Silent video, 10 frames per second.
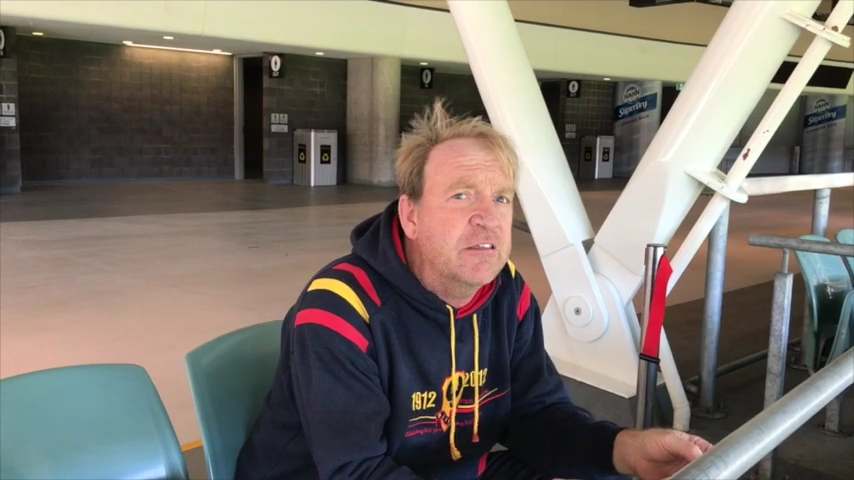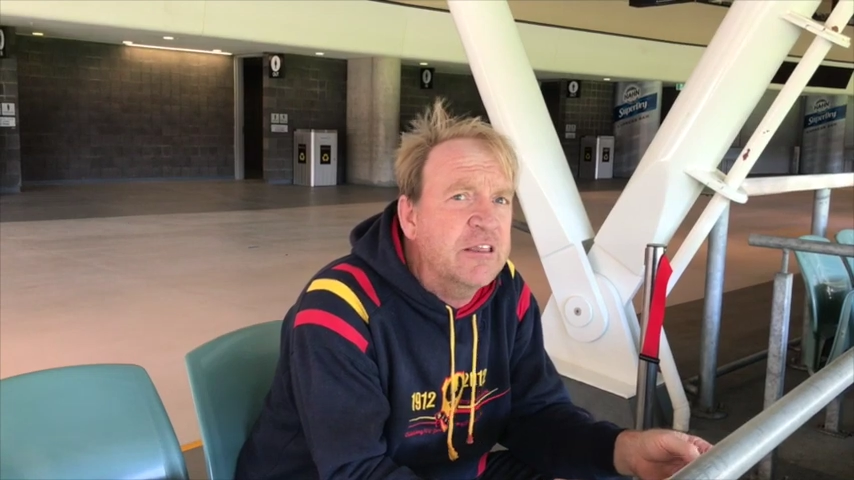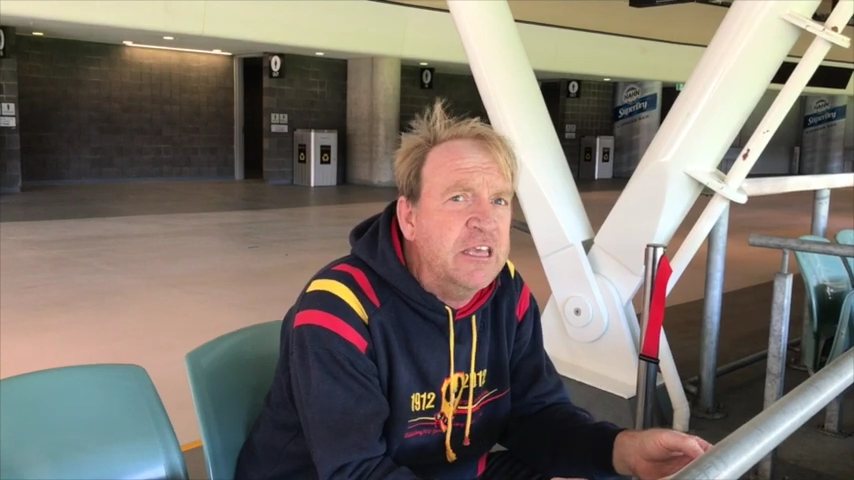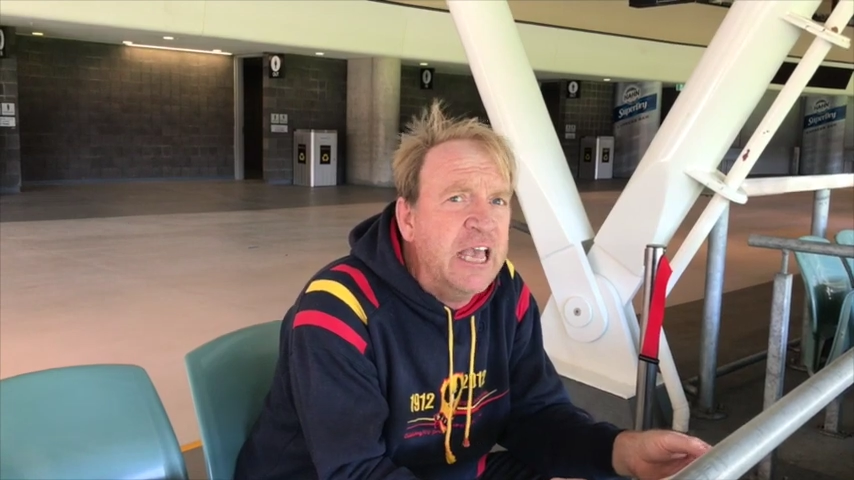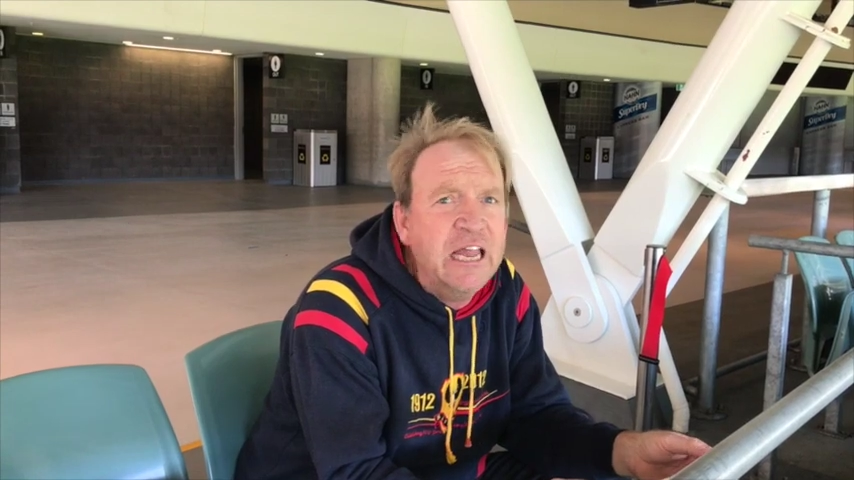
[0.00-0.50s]
to
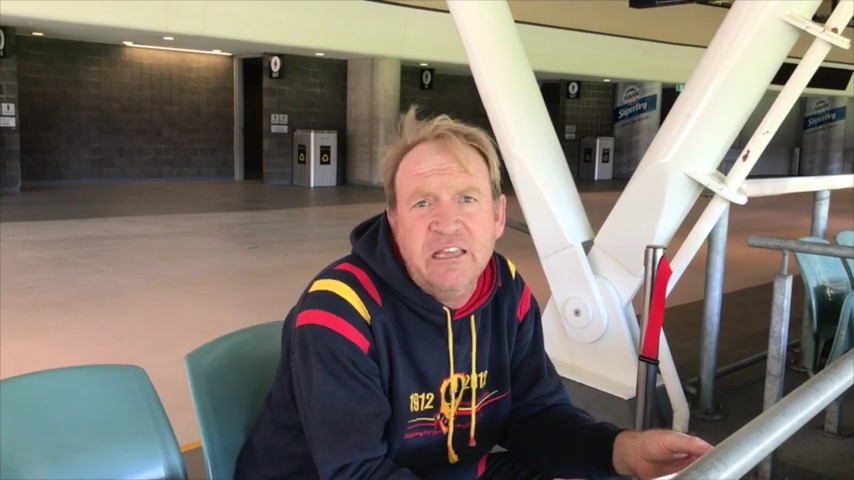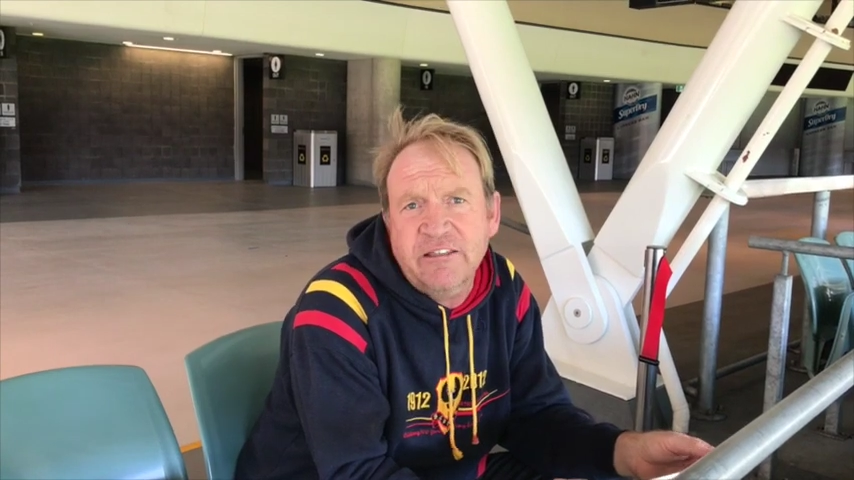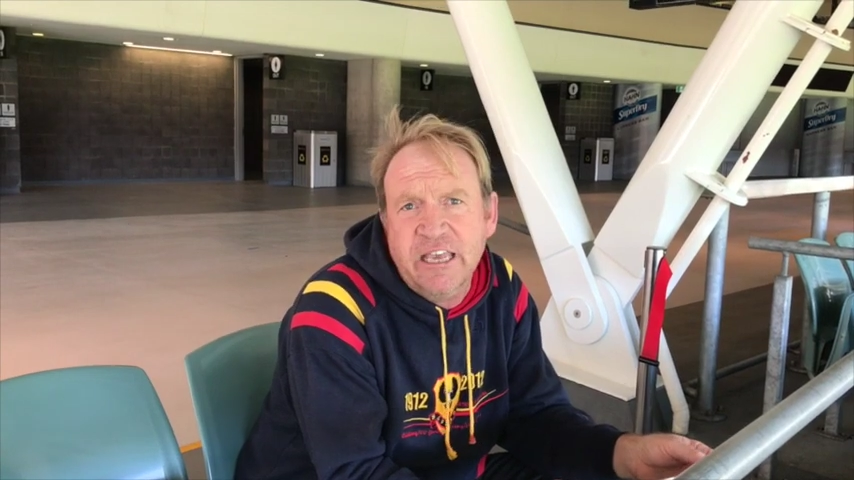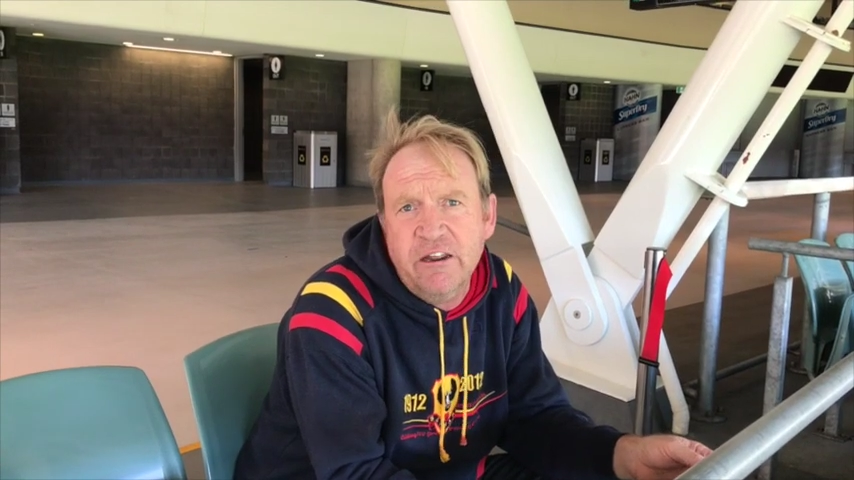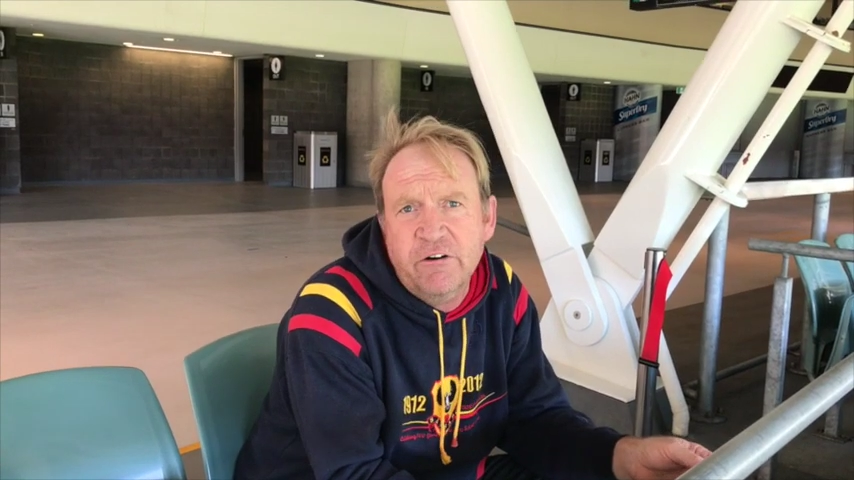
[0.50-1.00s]
see
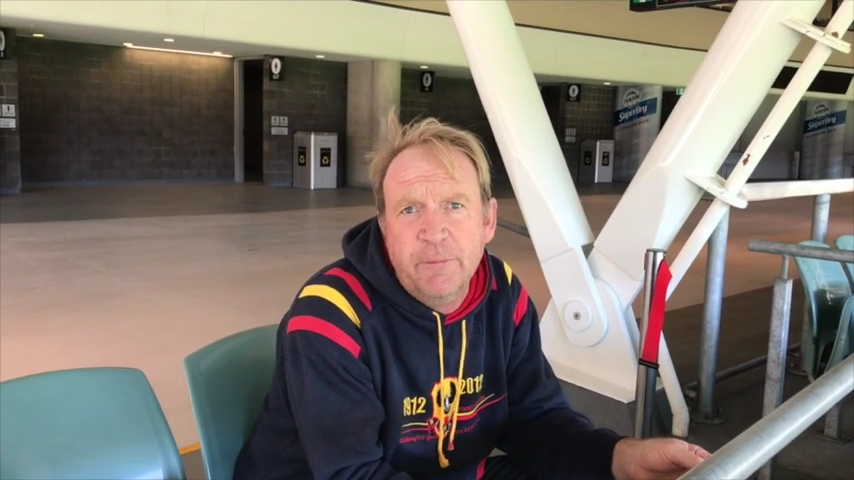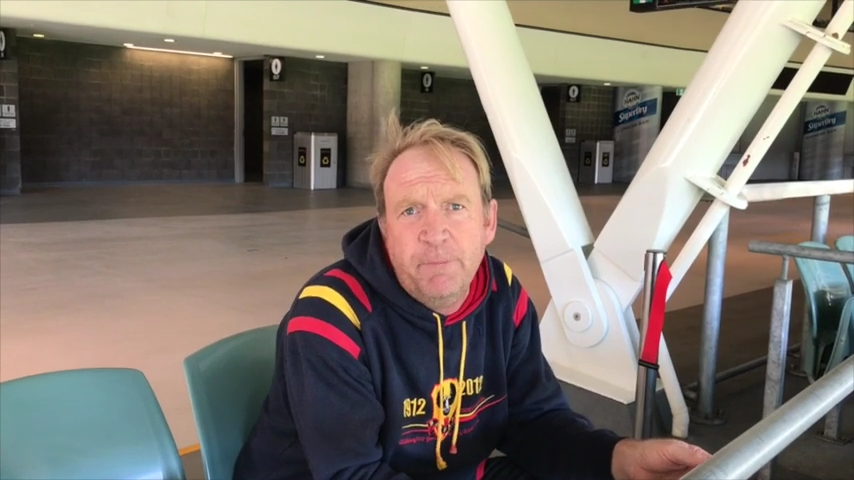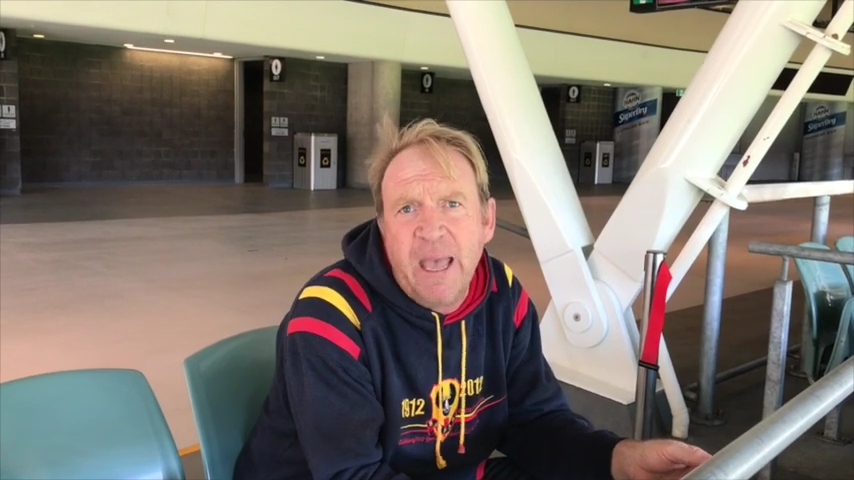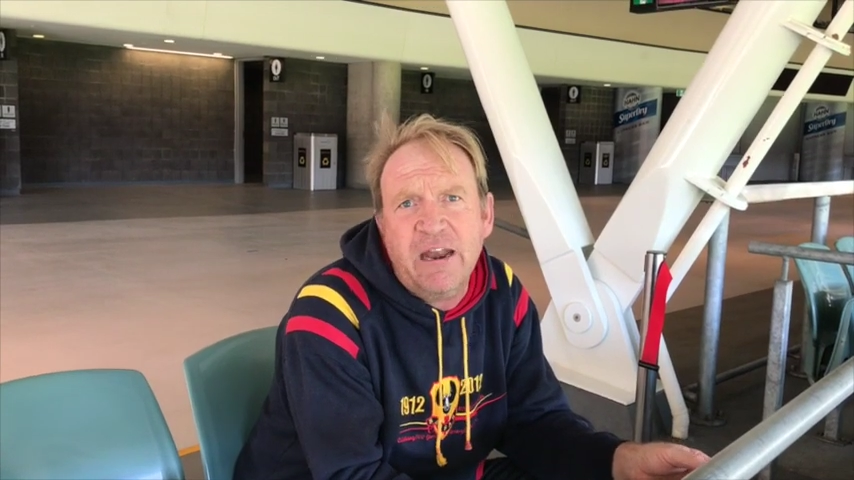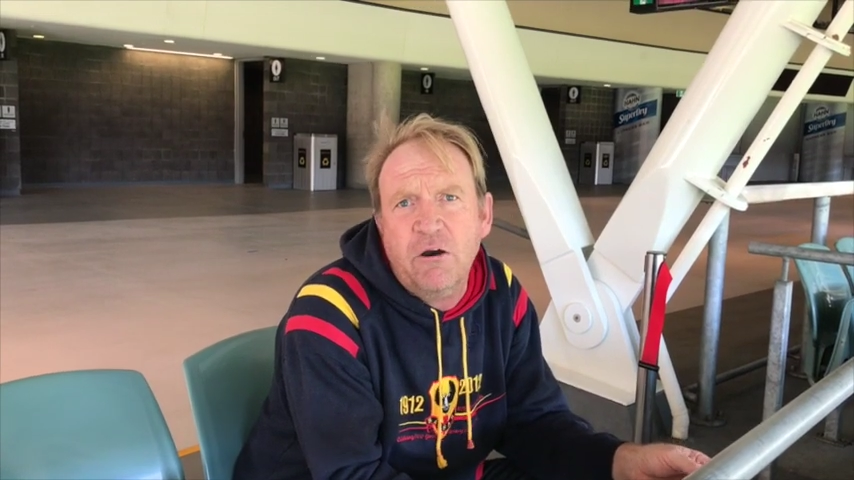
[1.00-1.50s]
Alex Carey
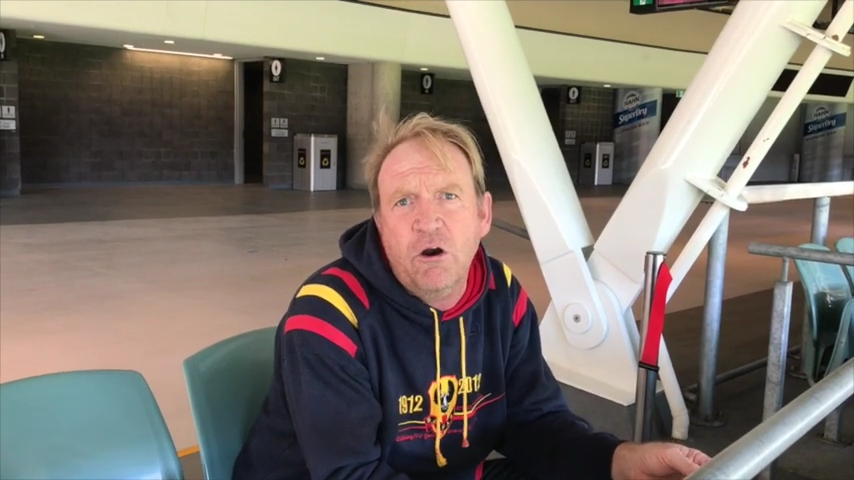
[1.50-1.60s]
back